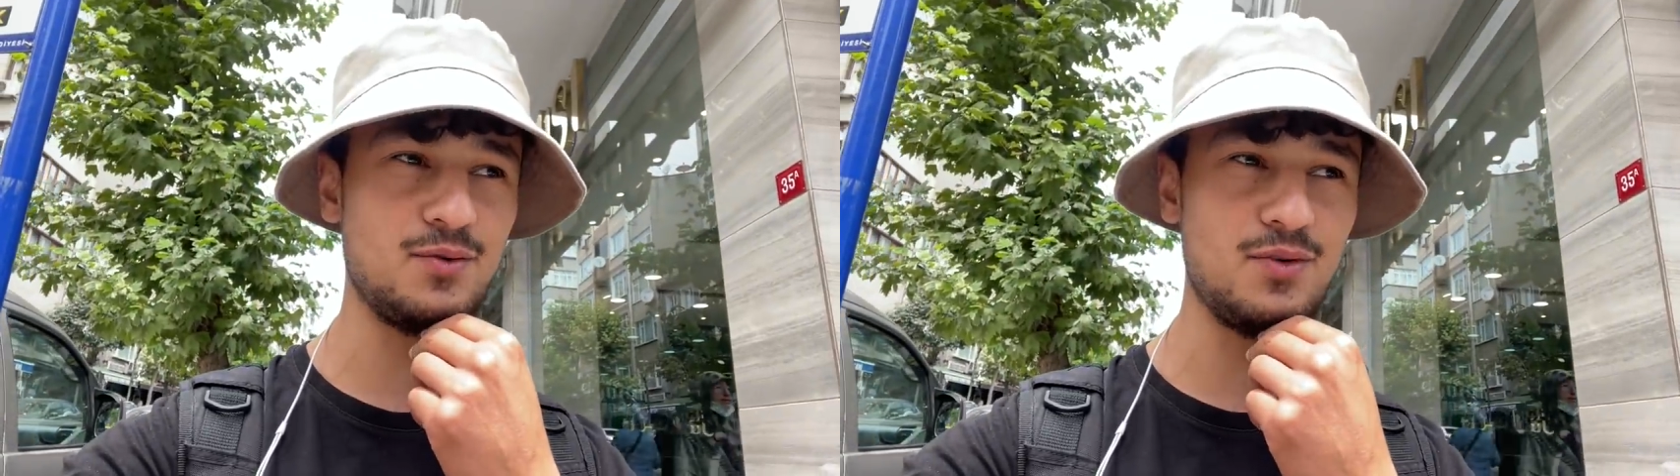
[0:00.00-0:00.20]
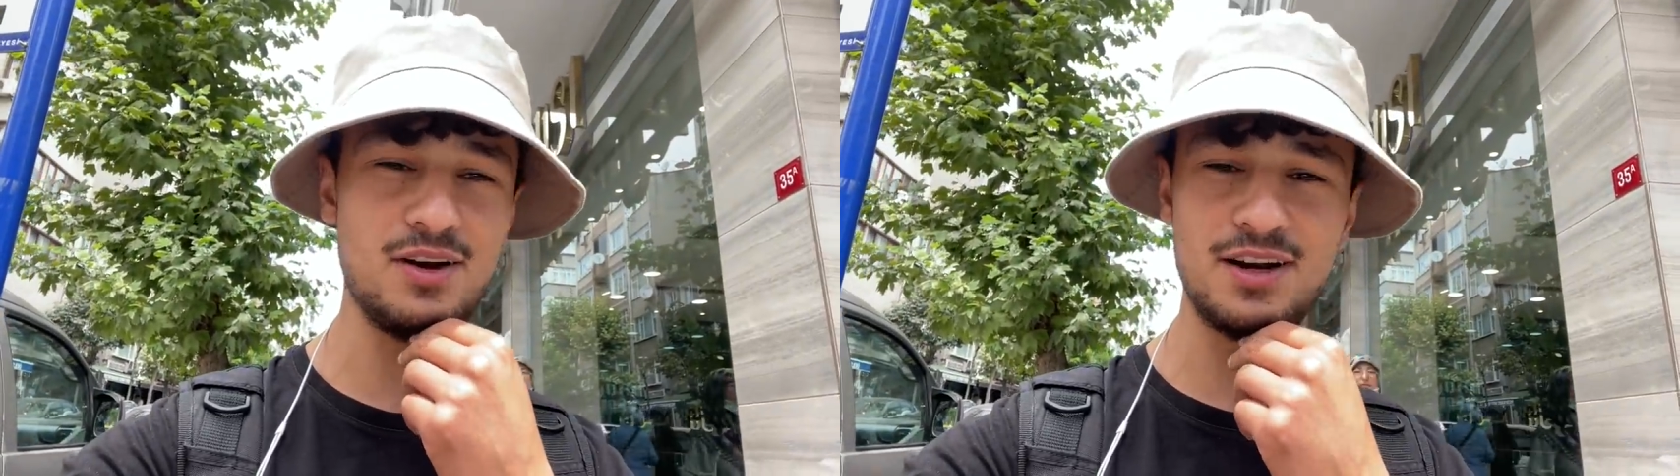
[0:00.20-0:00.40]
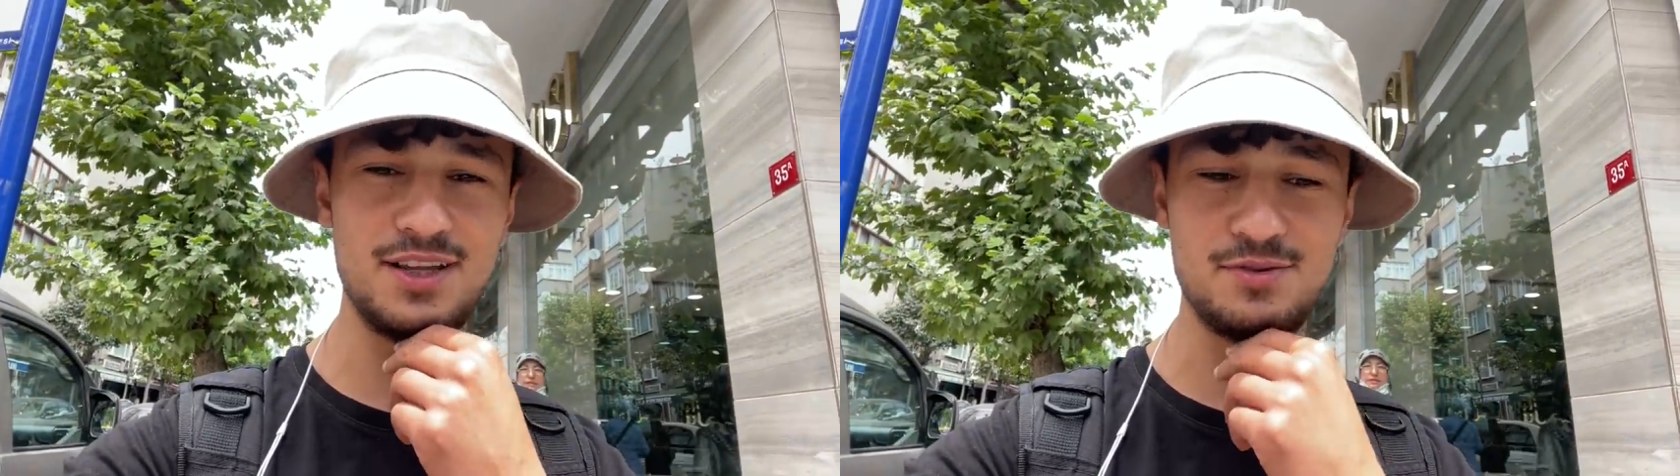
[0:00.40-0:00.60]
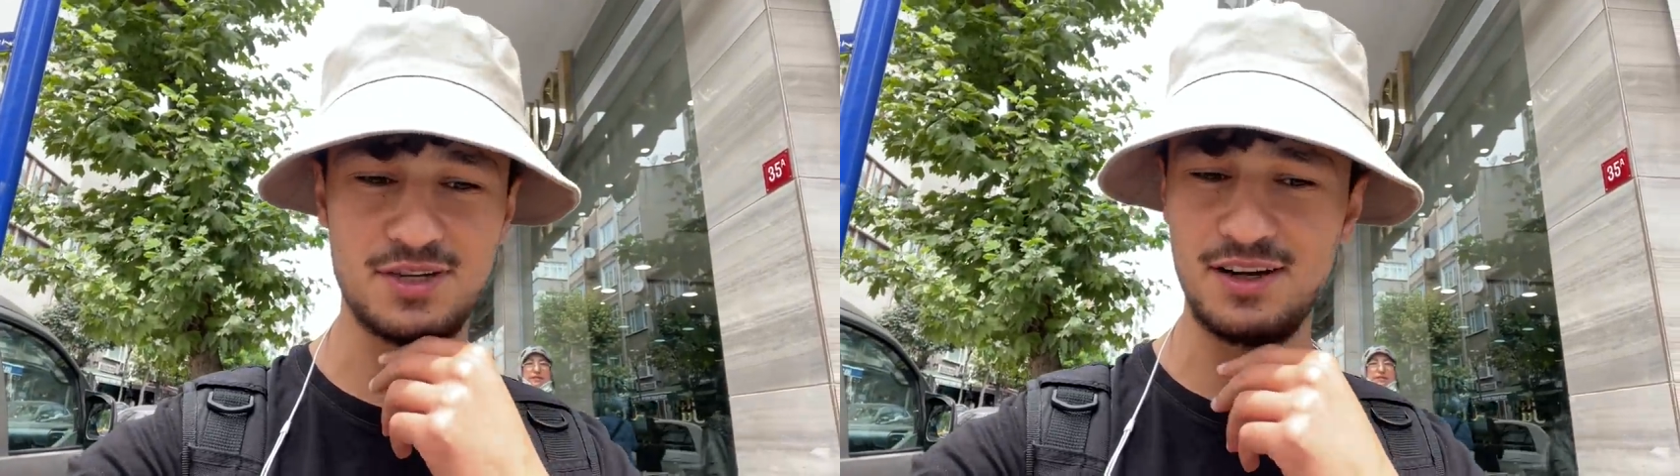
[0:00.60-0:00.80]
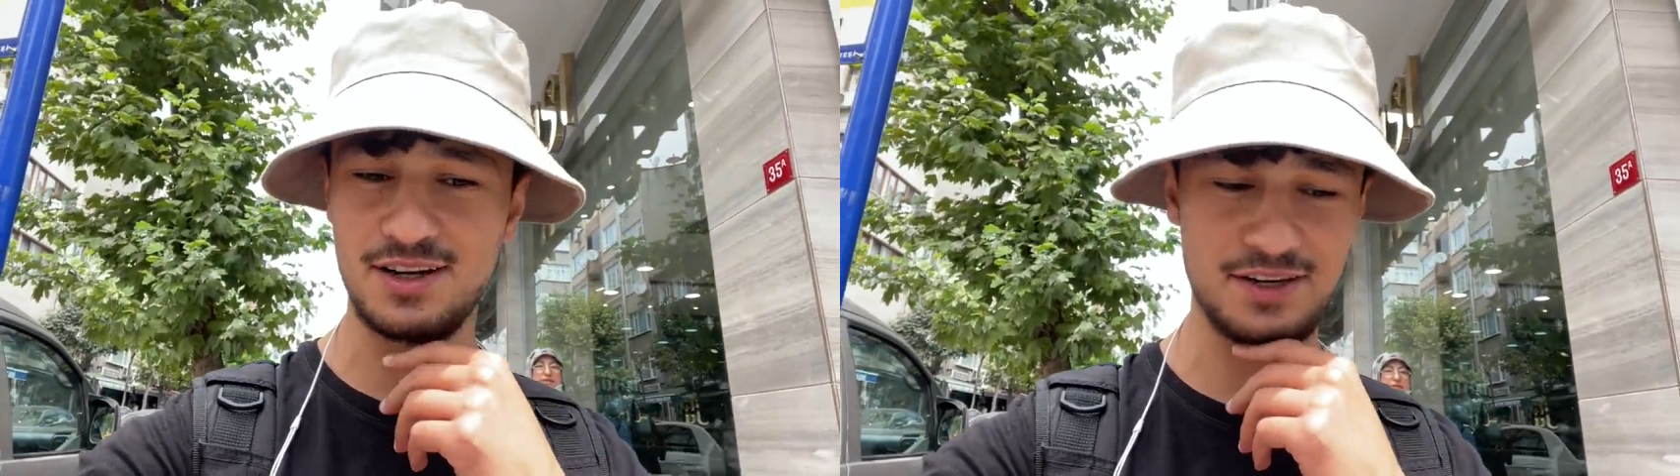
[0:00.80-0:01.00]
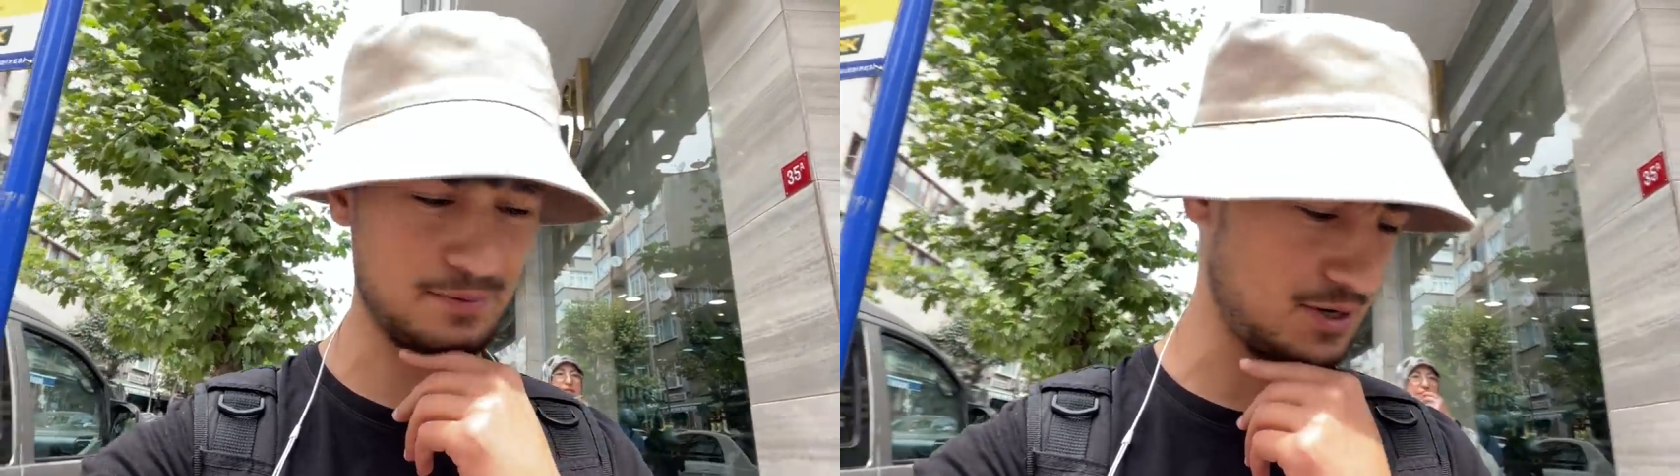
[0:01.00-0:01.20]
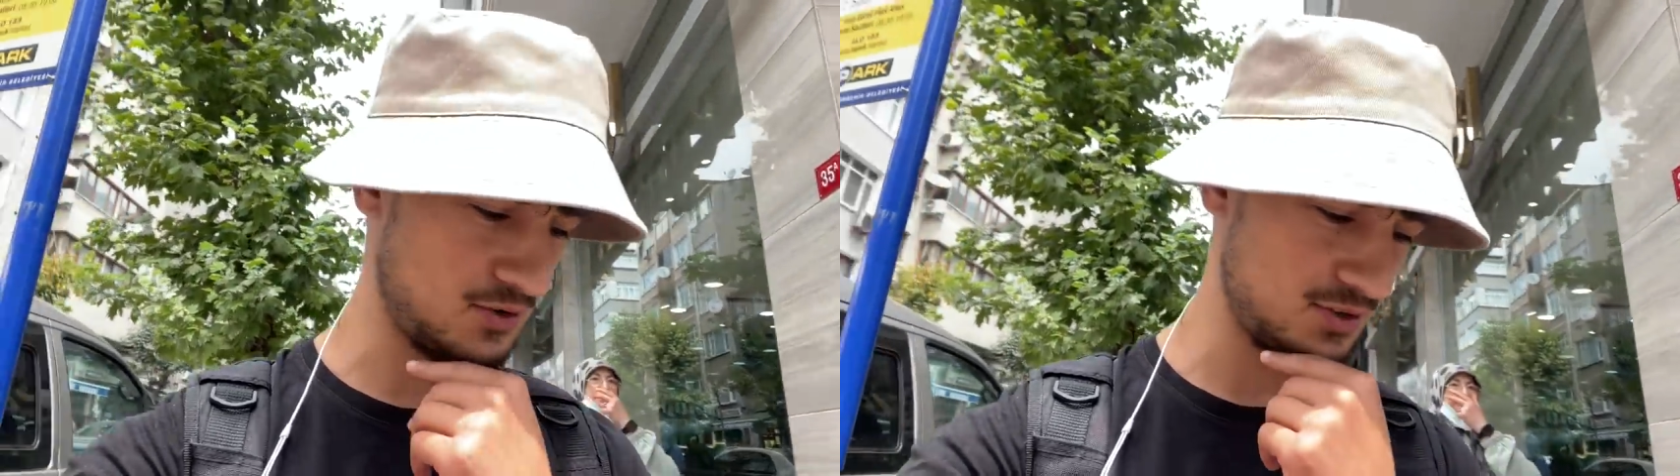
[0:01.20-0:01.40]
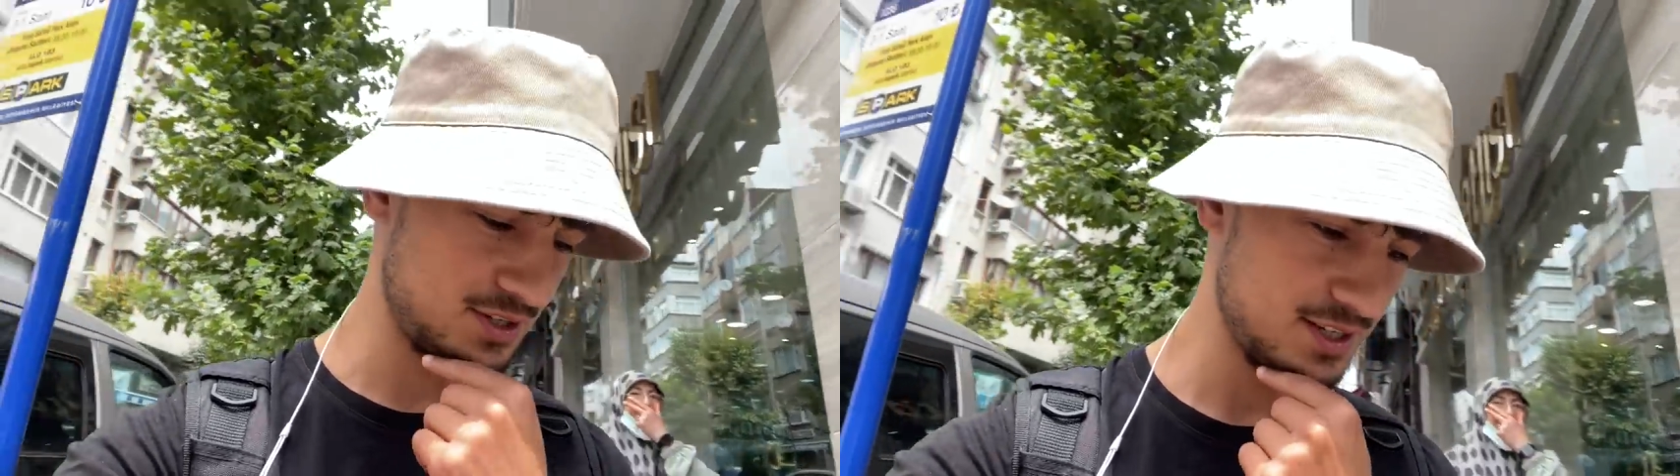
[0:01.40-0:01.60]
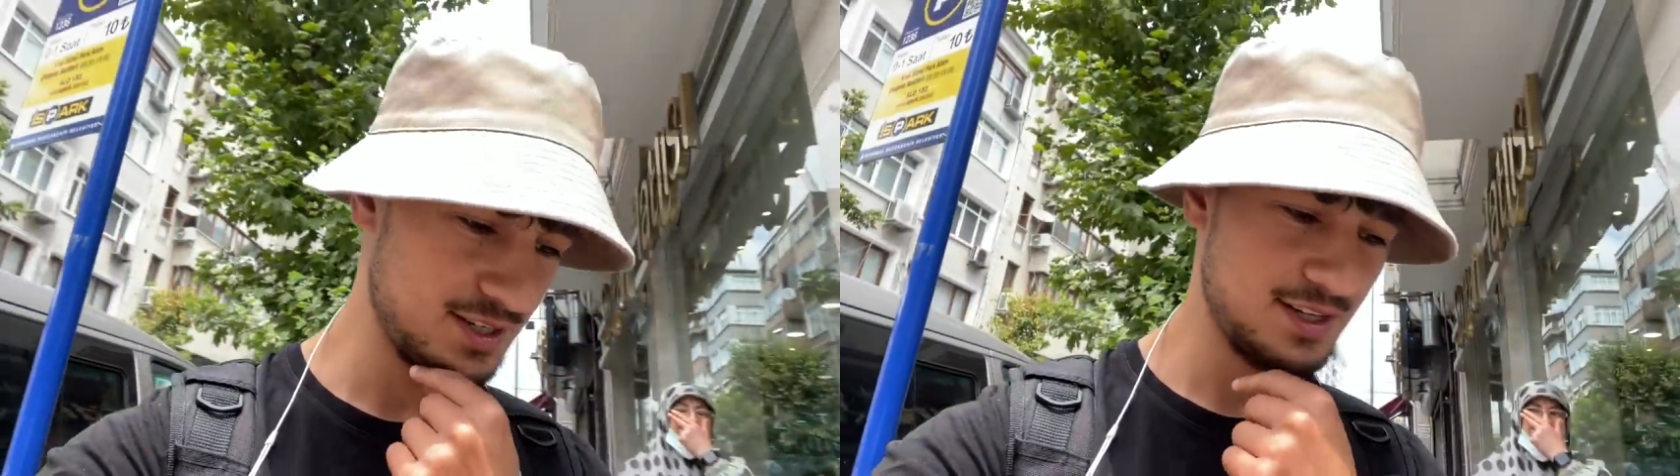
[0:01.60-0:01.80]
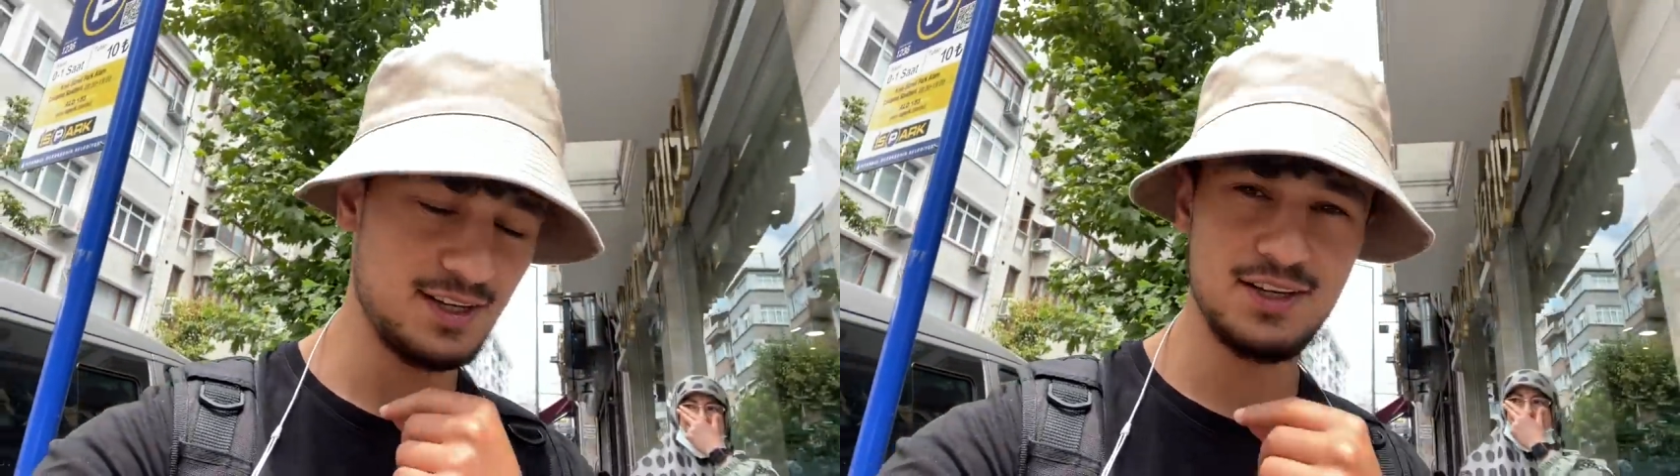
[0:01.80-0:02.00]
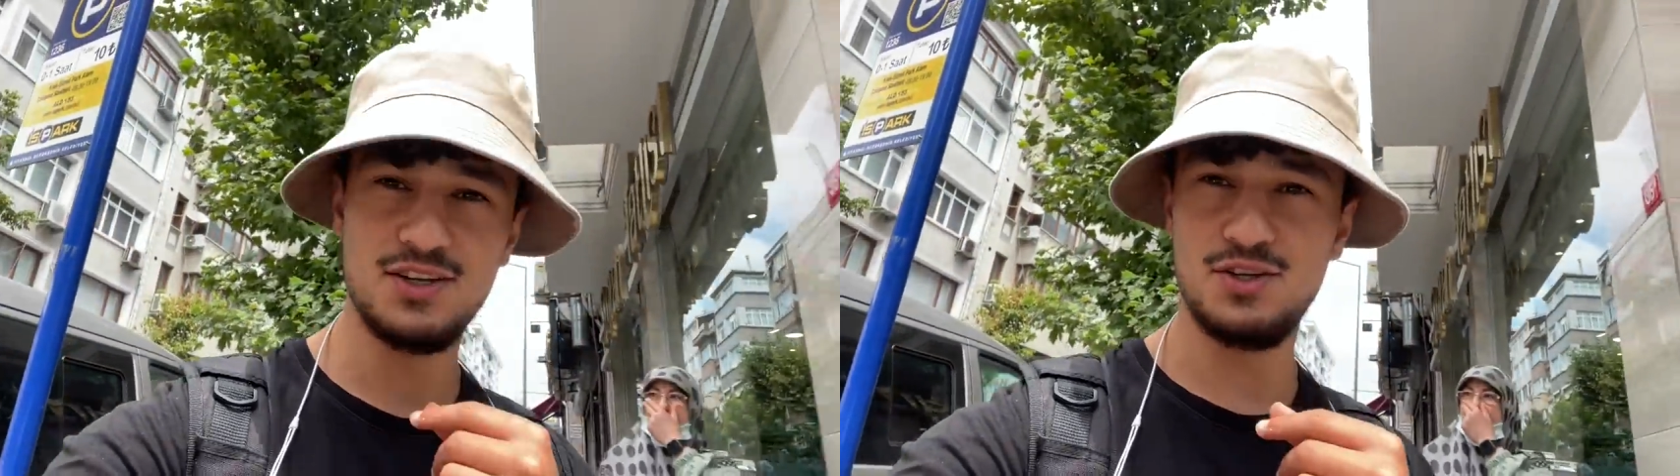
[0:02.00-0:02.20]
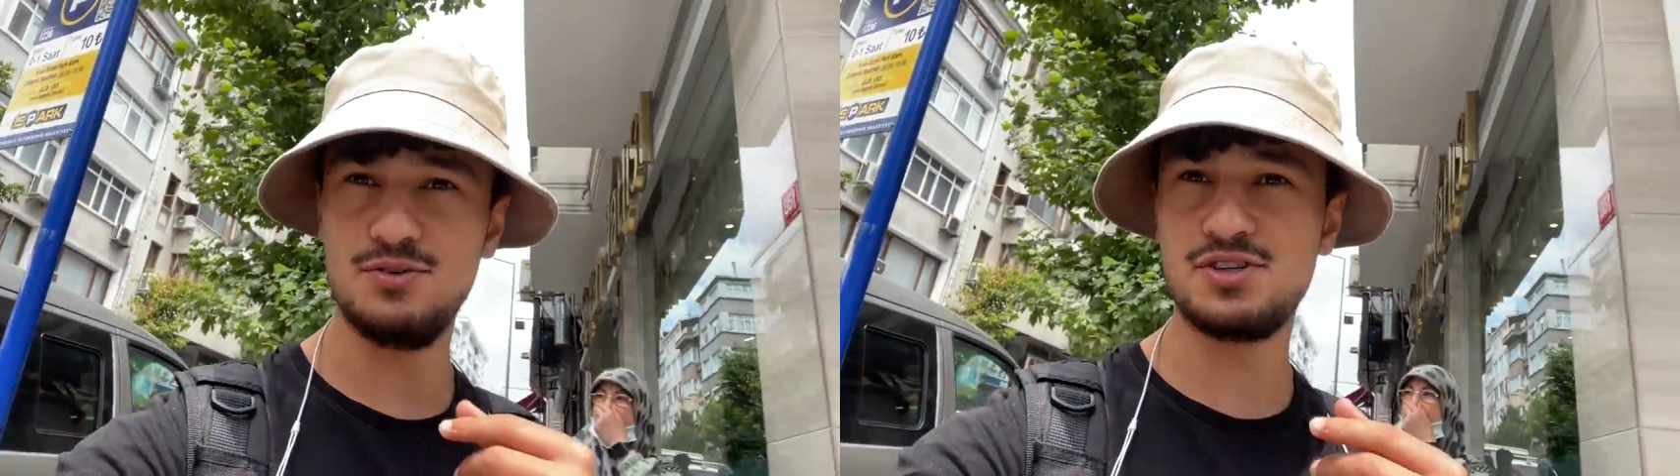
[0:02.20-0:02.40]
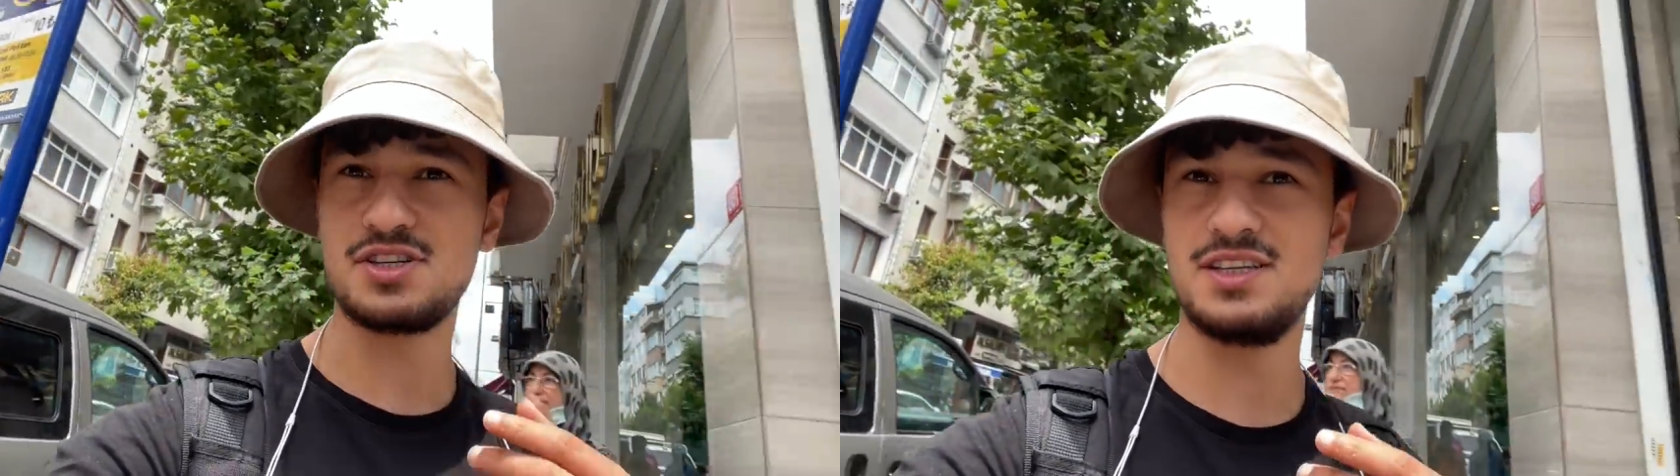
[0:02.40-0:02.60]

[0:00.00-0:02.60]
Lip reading: what are you talking about? You just